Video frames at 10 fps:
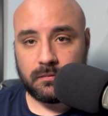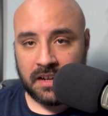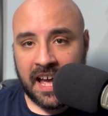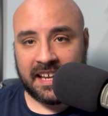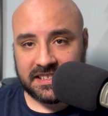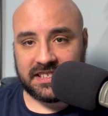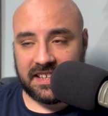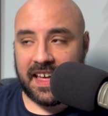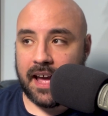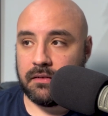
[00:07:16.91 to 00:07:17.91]
I could see
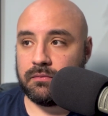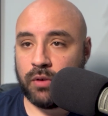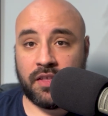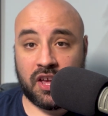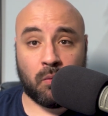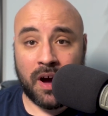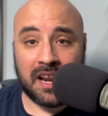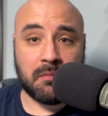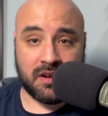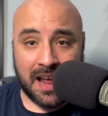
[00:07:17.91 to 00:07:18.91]
that. Whether you want
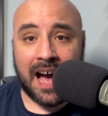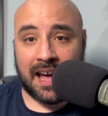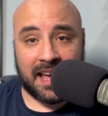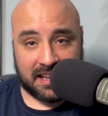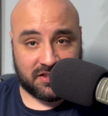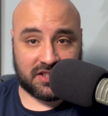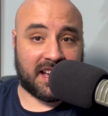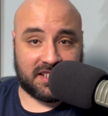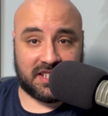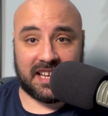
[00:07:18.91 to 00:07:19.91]
him or not, I could
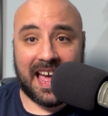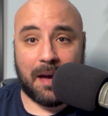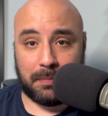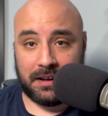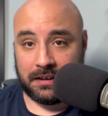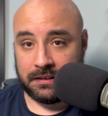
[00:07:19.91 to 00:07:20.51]
see it happening.